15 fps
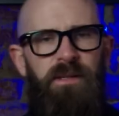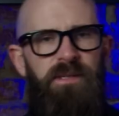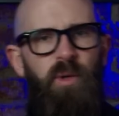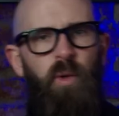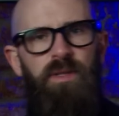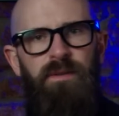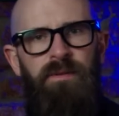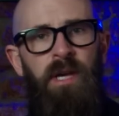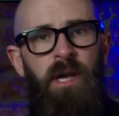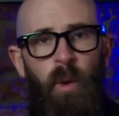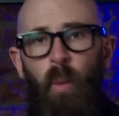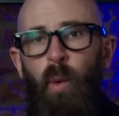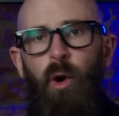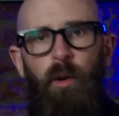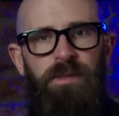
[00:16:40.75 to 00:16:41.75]
The sort of
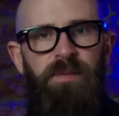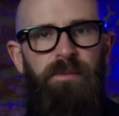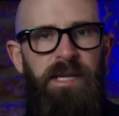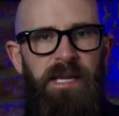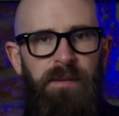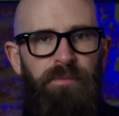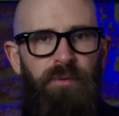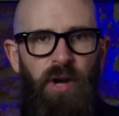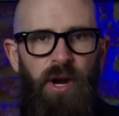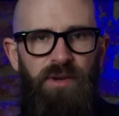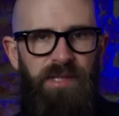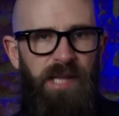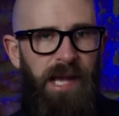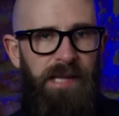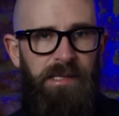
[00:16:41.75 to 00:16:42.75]
warp speed
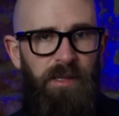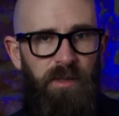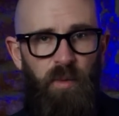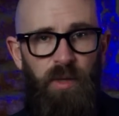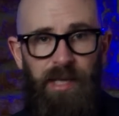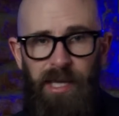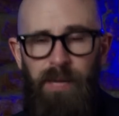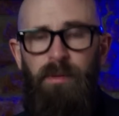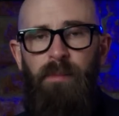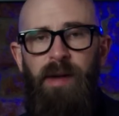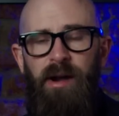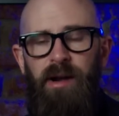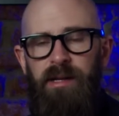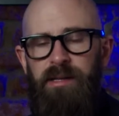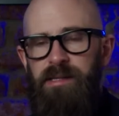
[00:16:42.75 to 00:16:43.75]
process that would keep
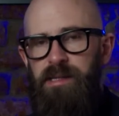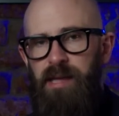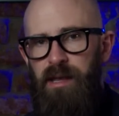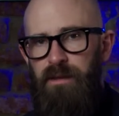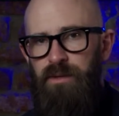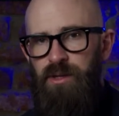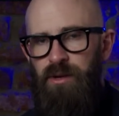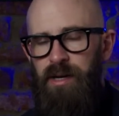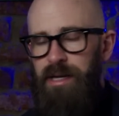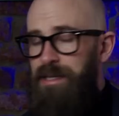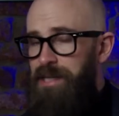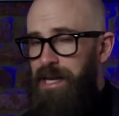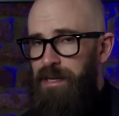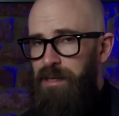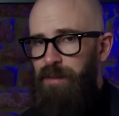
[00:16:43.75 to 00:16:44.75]
America safe during a
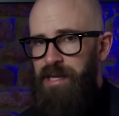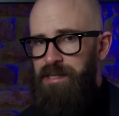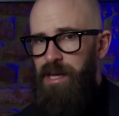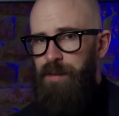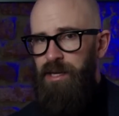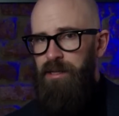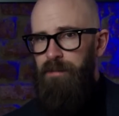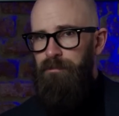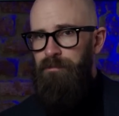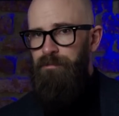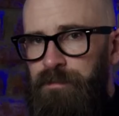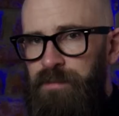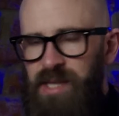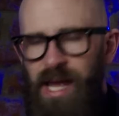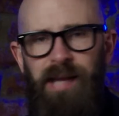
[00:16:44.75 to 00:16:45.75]
deadly pandemic.
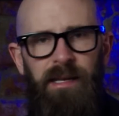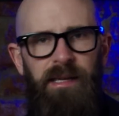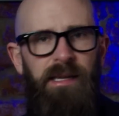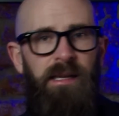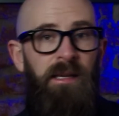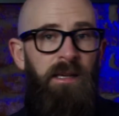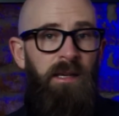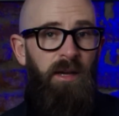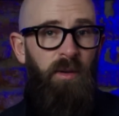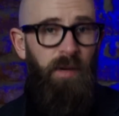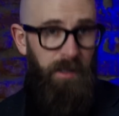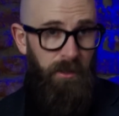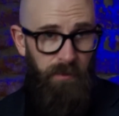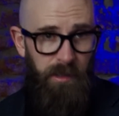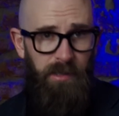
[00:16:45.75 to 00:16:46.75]
Sadly,
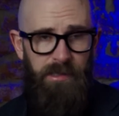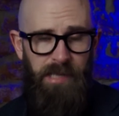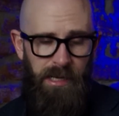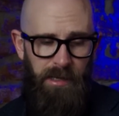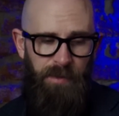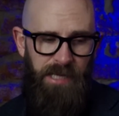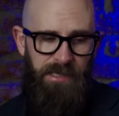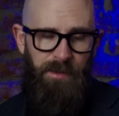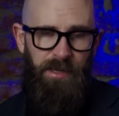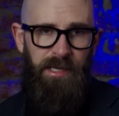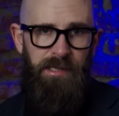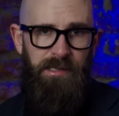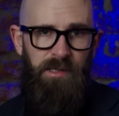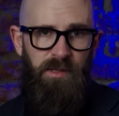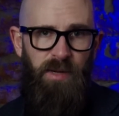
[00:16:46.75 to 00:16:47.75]
when the real deadly pandemic
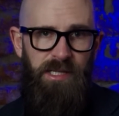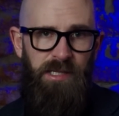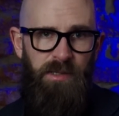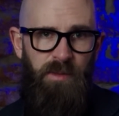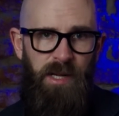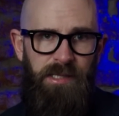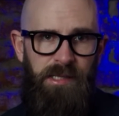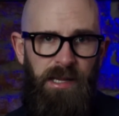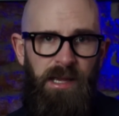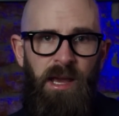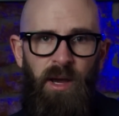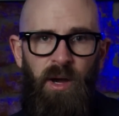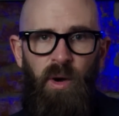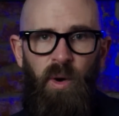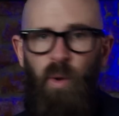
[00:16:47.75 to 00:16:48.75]
hit in 2020,
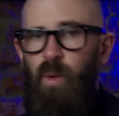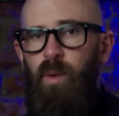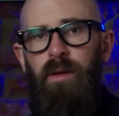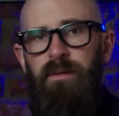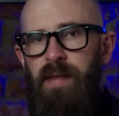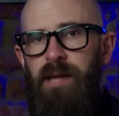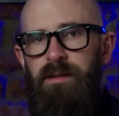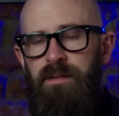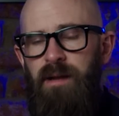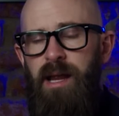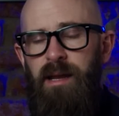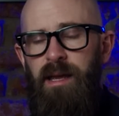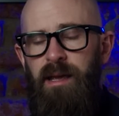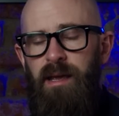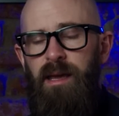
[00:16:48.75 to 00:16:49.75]
all of that
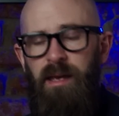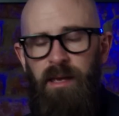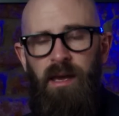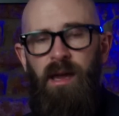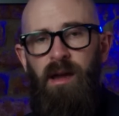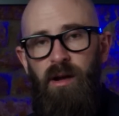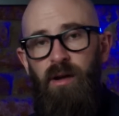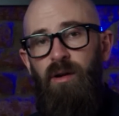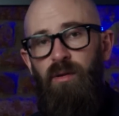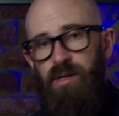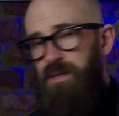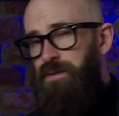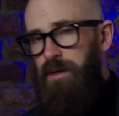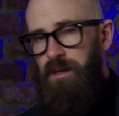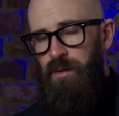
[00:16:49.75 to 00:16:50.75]
training O
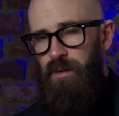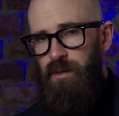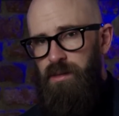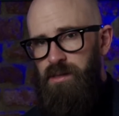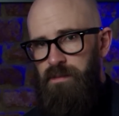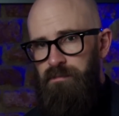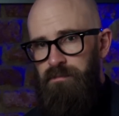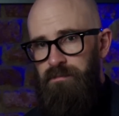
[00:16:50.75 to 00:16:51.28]
is for naught.